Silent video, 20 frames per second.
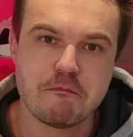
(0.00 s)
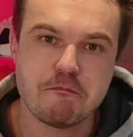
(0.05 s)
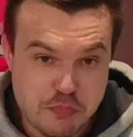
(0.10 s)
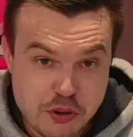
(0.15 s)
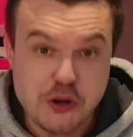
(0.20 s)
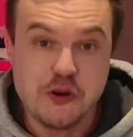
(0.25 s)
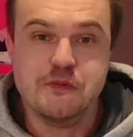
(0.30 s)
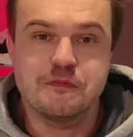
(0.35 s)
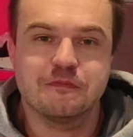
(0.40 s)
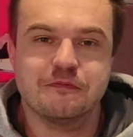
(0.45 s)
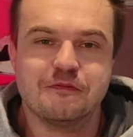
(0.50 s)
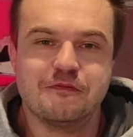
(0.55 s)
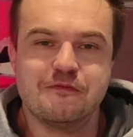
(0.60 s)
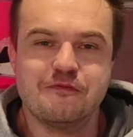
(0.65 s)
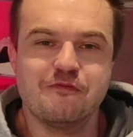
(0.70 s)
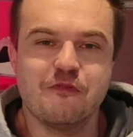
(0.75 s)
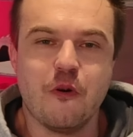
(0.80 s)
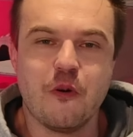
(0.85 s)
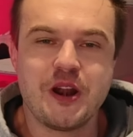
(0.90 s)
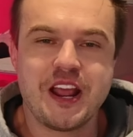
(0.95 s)
Boom,
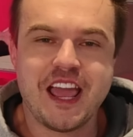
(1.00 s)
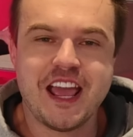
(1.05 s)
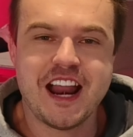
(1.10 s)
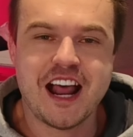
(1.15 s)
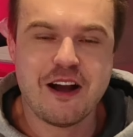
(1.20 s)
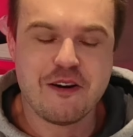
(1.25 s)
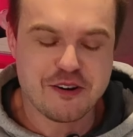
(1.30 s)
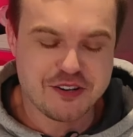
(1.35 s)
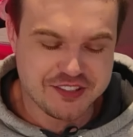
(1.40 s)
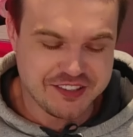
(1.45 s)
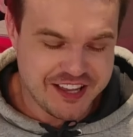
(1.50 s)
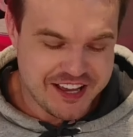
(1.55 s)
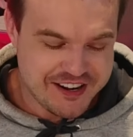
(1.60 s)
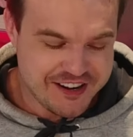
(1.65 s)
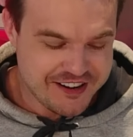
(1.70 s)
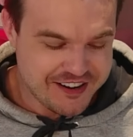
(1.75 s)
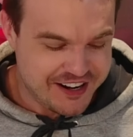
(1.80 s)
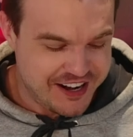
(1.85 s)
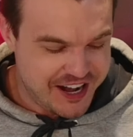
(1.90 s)
48 hours later,